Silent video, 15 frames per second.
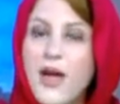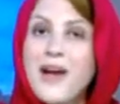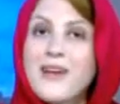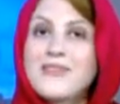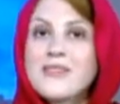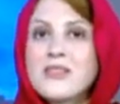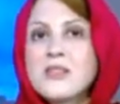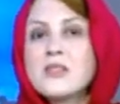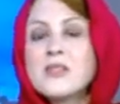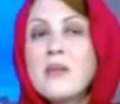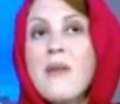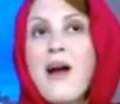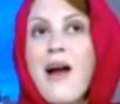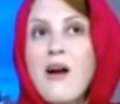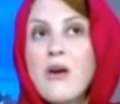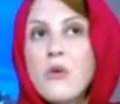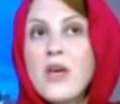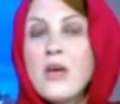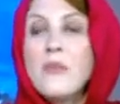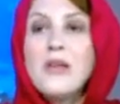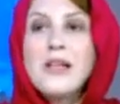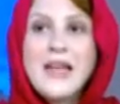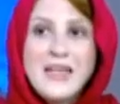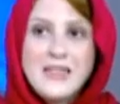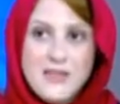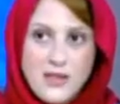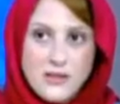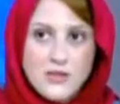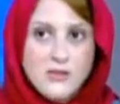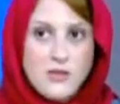and somehow emulate
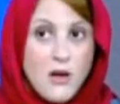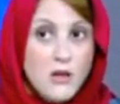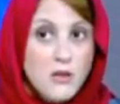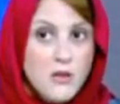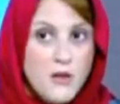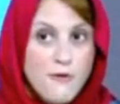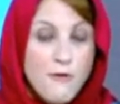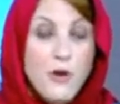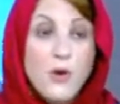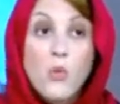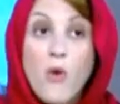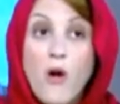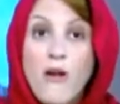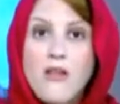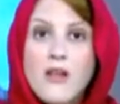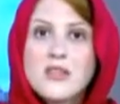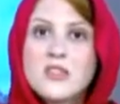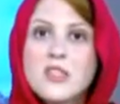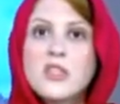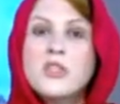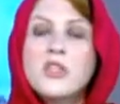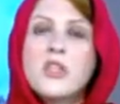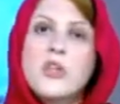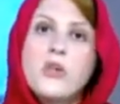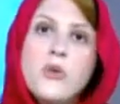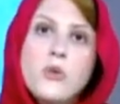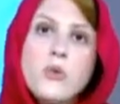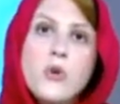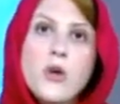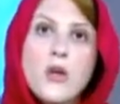that style for a while until
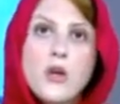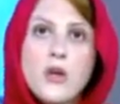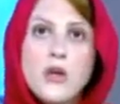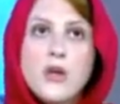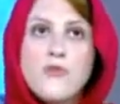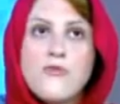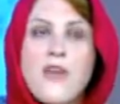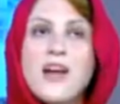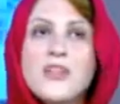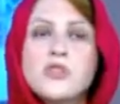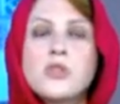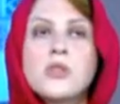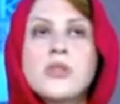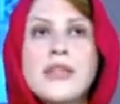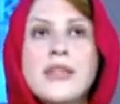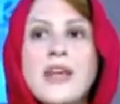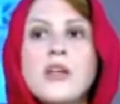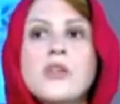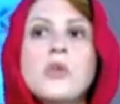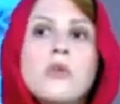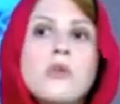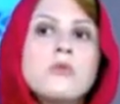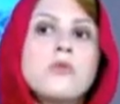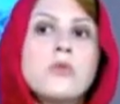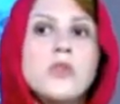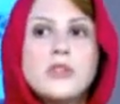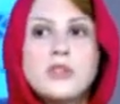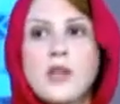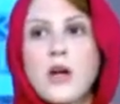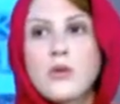you naturally get your own
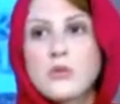voice out.